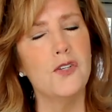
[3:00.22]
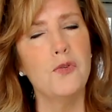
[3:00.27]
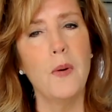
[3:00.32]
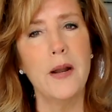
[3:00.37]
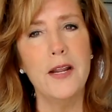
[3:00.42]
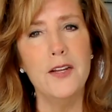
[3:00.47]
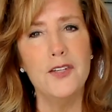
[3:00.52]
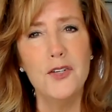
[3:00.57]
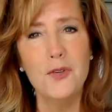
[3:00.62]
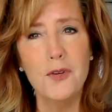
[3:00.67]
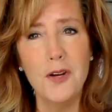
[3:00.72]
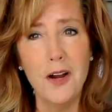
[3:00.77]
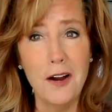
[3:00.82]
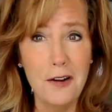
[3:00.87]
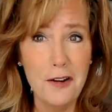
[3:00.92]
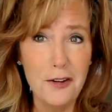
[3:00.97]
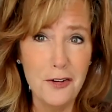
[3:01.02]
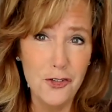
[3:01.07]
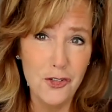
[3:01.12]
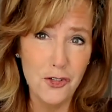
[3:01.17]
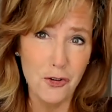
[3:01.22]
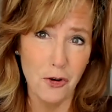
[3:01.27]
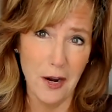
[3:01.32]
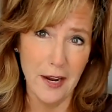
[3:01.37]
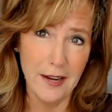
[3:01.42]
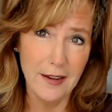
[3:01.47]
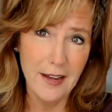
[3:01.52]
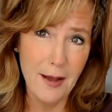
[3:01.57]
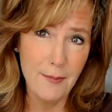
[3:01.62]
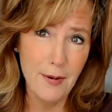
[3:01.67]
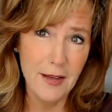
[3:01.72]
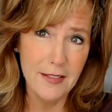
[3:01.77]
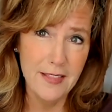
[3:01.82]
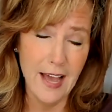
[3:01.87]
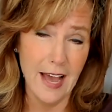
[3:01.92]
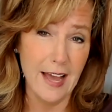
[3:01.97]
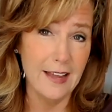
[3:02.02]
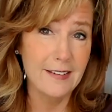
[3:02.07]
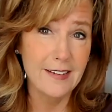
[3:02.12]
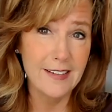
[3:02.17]
22 card? Joy. How about
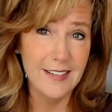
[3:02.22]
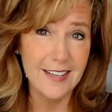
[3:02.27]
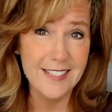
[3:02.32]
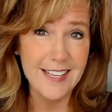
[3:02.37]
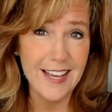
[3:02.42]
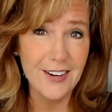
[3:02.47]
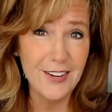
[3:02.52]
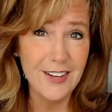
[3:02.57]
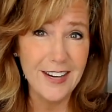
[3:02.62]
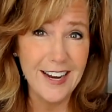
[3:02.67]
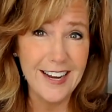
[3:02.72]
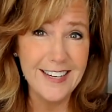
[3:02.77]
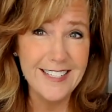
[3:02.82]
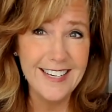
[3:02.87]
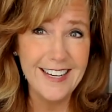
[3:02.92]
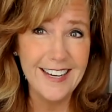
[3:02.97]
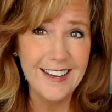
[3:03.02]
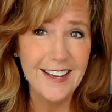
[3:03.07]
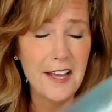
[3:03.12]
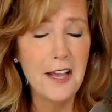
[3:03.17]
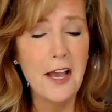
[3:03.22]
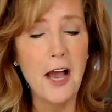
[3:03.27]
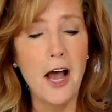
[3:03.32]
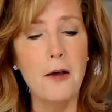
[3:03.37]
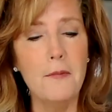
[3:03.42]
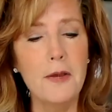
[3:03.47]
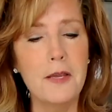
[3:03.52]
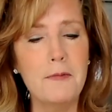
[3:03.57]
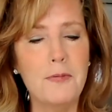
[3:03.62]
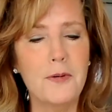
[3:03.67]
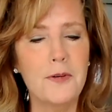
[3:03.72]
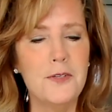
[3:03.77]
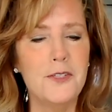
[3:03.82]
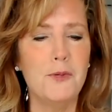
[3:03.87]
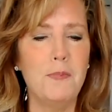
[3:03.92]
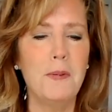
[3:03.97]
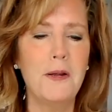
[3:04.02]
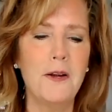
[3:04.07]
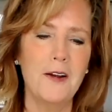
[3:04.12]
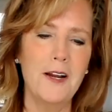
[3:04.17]
that? Is that a good idea? Hummingbird
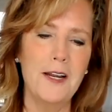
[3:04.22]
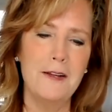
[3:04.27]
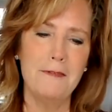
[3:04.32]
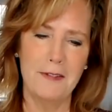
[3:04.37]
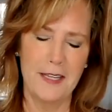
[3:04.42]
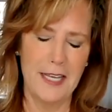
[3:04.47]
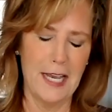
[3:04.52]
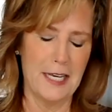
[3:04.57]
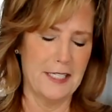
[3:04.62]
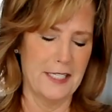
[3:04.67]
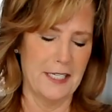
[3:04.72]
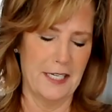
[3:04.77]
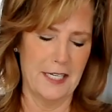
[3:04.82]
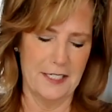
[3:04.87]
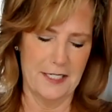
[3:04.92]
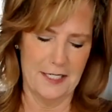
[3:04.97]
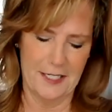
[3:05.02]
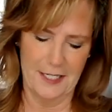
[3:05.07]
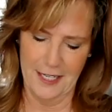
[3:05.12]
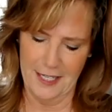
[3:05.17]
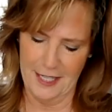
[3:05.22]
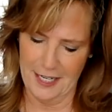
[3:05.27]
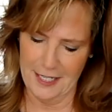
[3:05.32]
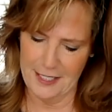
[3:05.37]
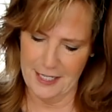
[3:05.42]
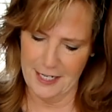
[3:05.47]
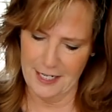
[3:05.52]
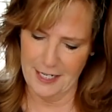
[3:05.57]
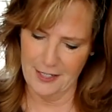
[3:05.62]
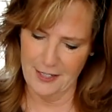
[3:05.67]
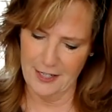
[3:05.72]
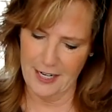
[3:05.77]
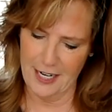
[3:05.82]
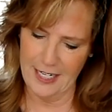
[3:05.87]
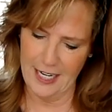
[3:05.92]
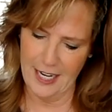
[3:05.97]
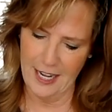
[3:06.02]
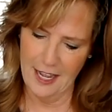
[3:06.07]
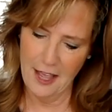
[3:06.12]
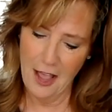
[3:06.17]
spirit? Yes, it is. I think it's a good
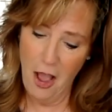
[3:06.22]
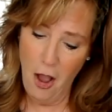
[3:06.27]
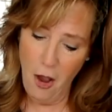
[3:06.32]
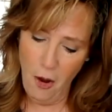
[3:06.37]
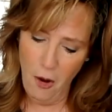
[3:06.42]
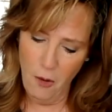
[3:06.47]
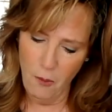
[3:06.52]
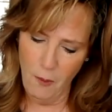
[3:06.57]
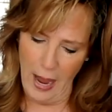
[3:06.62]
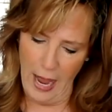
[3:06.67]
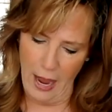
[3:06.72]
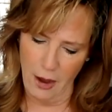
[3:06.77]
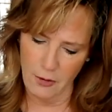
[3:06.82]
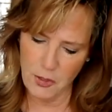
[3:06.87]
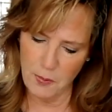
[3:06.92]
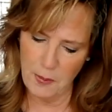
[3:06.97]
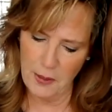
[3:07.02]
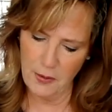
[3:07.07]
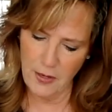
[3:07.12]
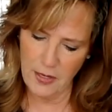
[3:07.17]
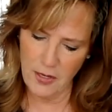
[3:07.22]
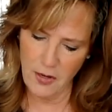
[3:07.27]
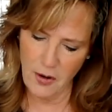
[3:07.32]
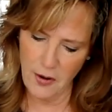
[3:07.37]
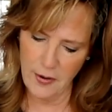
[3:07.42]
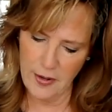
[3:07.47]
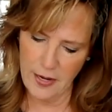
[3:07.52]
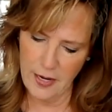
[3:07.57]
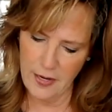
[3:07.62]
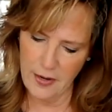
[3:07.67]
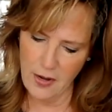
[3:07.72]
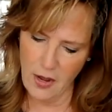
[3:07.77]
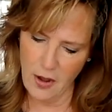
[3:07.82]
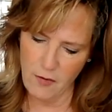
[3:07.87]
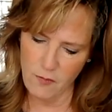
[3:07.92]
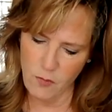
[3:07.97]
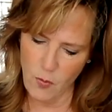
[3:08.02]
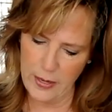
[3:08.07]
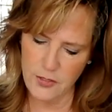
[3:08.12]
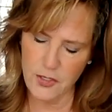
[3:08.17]
idea. Wow, spirit guardian
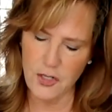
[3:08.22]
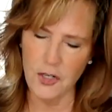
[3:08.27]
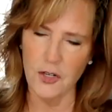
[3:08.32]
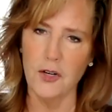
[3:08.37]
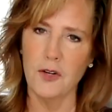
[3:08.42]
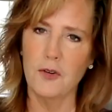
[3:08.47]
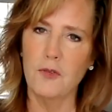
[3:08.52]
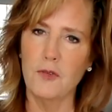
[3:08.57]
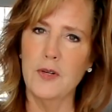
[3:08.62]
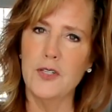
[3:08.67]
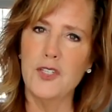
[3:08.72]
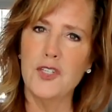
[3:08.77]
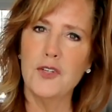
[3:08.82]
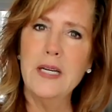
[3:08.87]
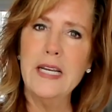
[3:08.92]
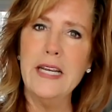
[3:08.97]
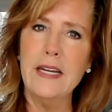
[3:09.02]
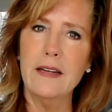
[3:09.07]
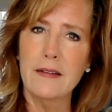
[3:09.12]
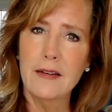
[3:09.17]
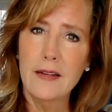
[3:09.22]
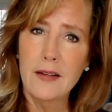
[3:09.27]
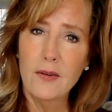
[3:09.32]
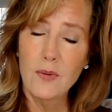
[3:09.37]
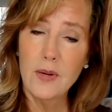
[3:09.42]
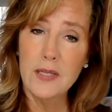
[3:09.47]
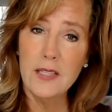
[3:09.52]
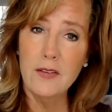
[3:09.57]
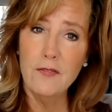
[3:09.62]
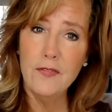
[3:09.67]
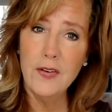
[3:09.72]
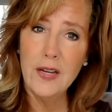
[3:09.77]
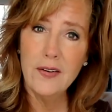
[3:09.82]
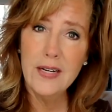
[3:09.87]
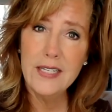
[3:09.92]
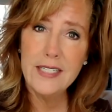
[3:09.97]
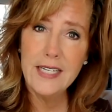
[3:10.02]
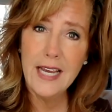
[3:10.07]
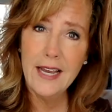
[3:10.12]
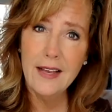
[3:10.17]
of winter. Retreat. We're at the
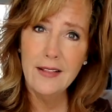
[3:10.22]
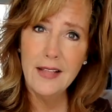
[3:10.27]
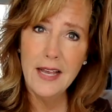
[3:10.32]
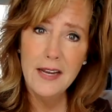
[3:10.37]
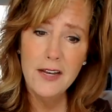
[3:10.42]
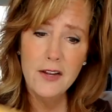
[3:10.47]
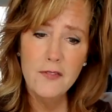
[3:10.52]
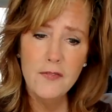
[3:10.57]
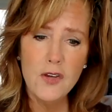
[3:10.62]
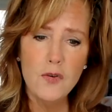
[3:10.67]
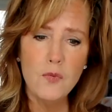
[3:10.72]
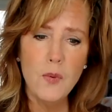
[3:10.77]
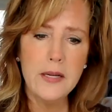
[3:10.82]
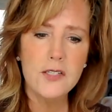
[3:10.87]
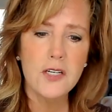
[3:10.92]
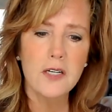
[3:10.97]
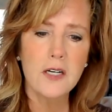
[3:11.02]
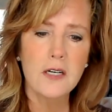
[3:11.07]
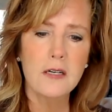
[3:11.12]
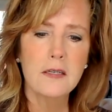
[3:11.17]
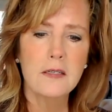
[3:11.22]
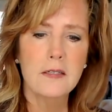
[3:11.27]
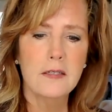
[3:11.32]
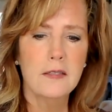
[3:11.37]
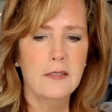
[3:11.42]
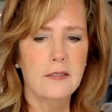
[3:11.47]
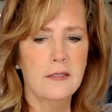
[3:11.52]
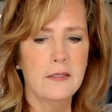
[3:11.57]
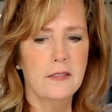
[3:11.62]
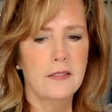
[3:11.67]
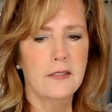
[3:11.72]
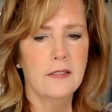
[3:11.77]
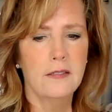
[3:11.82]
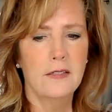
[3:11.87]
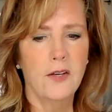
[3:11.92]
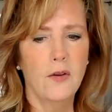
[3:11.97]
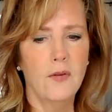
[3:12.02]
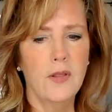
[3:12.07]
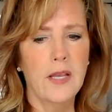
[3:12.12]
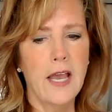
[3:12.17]
very tail end of you, winter.
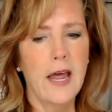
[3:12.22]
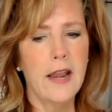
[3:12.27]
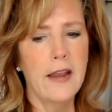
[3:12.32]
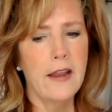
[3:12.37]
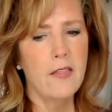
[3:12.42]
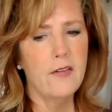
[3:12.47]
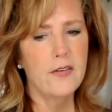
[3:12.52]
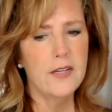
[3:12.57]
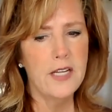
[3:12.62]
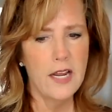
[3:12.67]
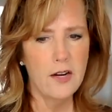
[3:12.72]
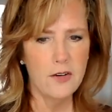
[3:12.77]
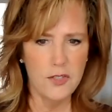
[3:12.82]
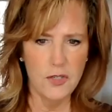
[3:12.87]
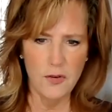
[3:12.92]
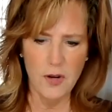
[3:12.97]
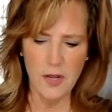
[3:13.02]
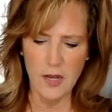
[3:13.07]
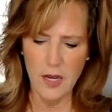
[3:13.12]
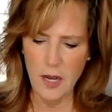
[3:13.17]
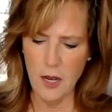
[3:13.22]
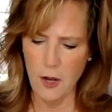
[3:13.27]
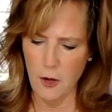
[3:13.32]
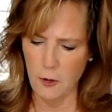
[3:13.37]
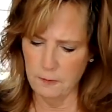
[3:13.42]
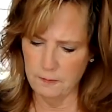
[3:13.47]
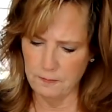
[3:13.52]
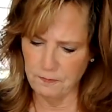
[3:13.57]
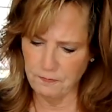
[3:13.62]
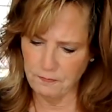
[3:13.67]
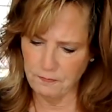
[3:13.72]
You only got another day or two to go.